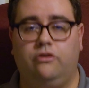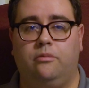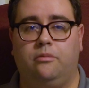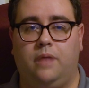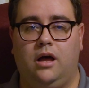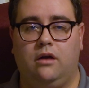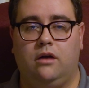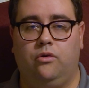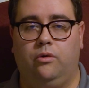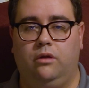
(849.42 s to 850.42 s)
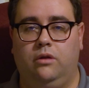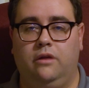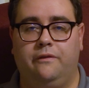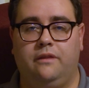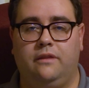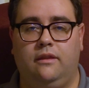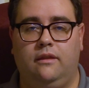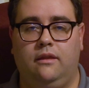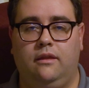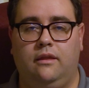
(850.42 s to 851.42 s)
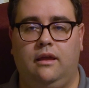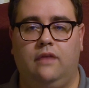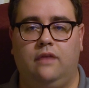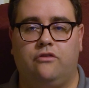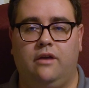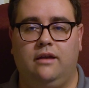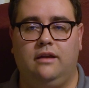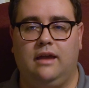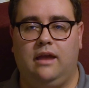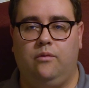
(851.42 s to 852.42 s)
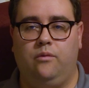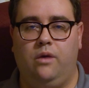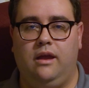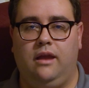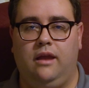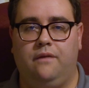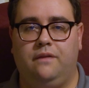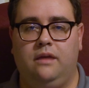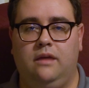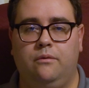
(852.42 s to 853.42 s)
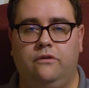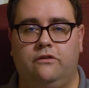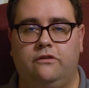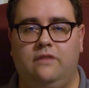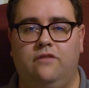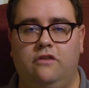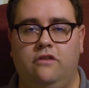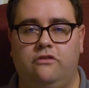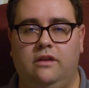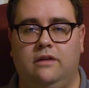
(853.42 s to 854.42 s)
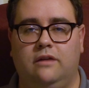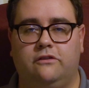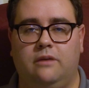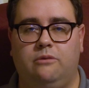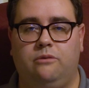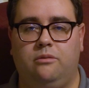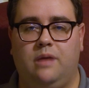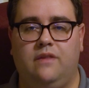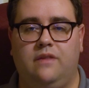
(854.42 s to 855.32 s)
debacle and trying to gain weight, he was eventually accepted by the